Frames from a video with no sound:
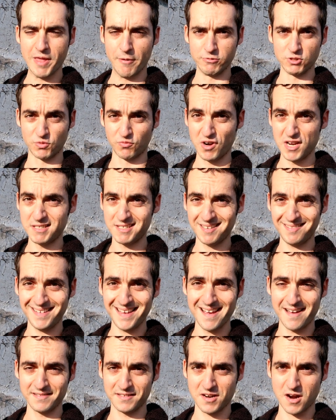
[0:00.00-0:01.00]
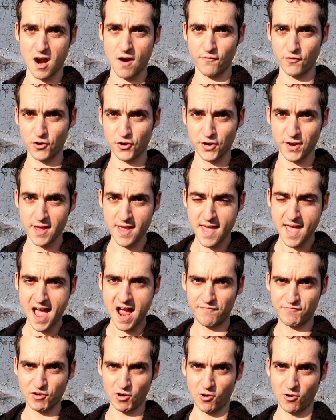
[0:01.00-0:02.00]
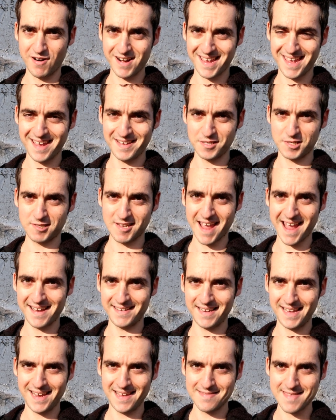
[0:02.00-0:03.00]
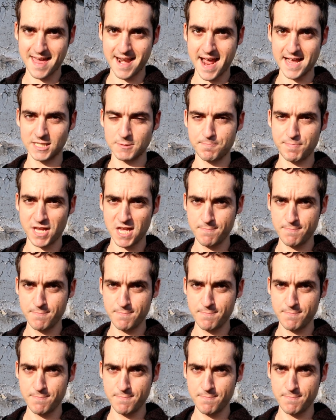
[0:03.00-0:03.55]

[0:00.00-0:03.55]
that was recently uncovered after Hurricane Sandy that has